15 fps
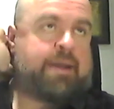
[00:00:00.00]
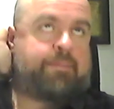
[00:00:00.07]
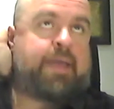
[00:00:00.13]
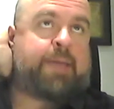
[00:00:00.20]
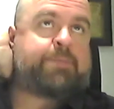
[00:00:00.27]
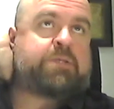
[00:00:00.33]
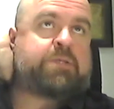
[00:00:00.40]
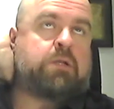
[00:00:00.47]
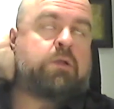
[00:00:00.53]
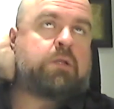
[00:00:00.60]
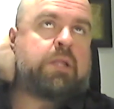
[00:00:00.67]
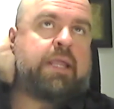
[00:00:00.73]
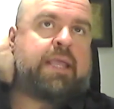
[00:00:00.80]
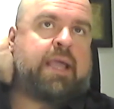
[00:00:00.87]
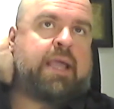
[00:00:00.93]

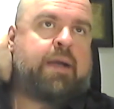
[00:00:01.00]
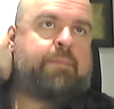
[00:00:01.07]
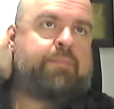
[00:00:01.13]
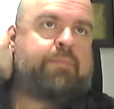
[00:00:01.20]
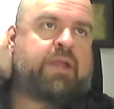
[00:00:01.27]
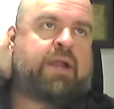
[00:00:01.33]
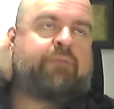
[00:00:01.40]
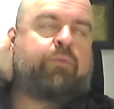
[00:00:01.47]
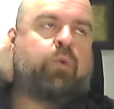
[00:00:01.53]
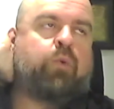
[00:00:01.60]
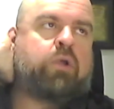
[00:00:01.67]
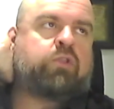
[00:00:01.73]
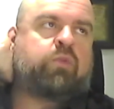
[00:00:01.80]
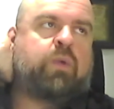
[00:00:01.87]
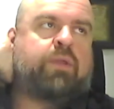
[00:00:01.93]
absolutely. That I've
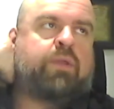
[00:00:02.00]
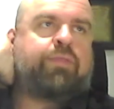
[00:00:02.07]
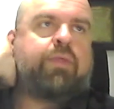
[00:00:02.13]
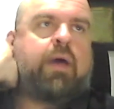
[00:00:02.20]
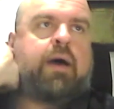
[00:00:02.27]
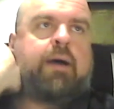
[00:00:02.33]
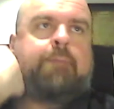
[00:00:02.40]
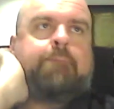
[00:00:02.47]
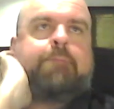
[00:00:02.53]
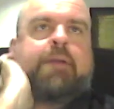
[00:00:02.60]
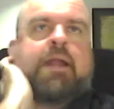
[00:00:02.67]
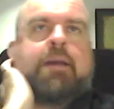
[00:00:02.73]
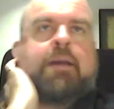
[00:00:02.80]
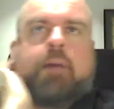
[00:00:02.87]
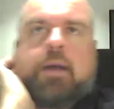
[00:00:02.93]
worked with, but
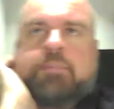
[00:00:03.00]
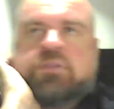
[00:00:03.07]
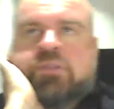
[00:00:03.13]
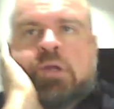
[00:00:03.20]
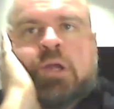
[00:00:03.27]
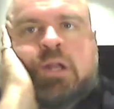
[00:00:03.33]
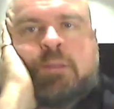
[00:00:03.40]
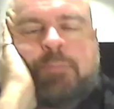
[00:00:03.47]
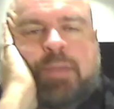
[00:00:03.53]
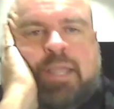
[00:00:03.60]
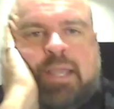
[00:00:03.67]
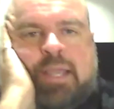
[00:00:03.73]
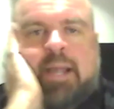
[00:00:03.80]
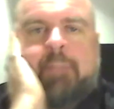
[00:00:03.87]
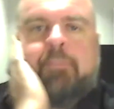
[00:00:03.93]
I'm starting to pick
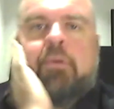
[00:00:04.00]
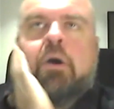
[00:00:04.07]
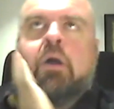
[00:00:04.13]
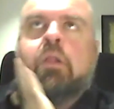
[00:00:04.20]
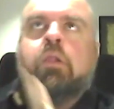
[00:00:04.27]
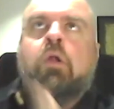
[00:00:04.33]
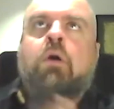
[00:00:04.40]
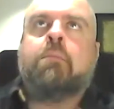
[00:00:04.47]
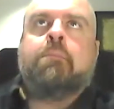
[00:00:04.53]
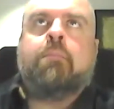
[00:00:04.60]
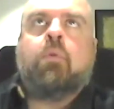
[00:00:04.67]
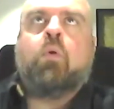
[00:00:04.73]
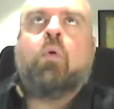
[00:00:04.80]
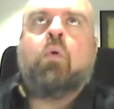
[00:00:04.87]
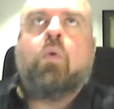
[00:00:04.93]
it up a lot
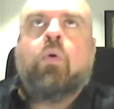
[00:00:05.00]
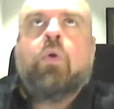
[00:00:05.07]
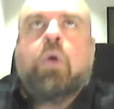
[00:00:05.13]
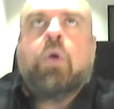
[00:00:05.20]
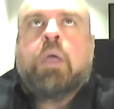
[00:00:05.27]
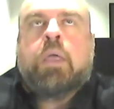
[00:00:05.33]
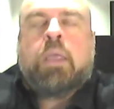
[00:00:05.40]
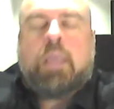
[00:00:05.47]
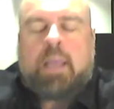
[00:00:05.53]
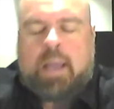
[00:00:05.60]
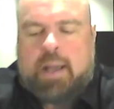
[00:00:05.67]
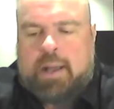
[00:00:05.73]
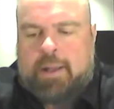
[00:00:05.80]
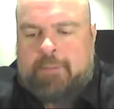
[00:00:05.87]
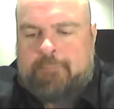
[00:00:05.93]
more
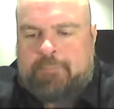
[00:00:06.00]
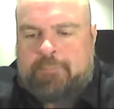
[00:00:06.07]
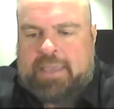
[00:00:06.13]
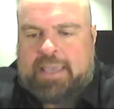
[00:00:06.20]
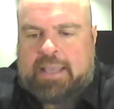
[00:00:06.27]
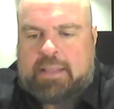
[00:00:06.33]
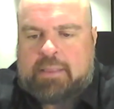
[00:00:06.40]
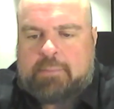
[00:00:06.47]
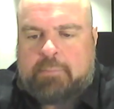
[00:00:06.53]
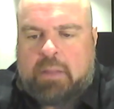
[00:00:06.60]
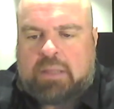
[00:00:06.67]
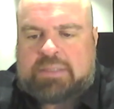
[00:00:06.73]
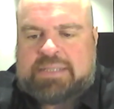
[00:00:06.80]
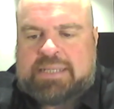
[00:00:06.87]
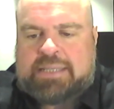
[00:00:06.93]
in the
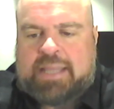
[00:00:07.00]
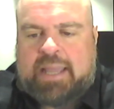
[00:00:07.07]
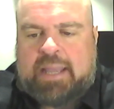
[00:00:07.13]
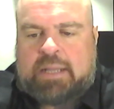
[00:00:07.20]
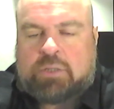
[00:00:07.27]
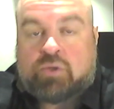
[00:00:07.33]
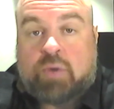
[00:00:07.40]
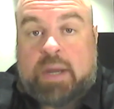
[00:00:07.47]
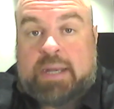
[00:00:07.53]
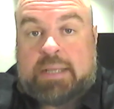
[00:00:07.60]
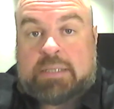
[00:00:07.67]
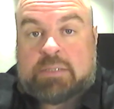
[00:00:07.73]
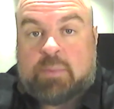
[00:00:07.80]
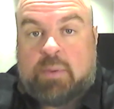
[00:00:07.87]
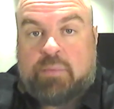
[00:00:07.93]
multi-day
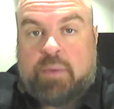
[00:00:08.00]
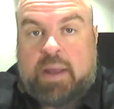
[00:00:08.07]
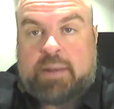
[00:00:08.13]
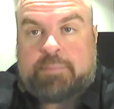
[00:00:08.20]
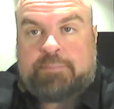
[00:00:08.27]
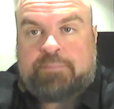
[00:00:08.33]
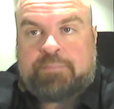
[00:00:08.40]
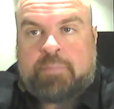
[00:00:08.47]
trainings we run,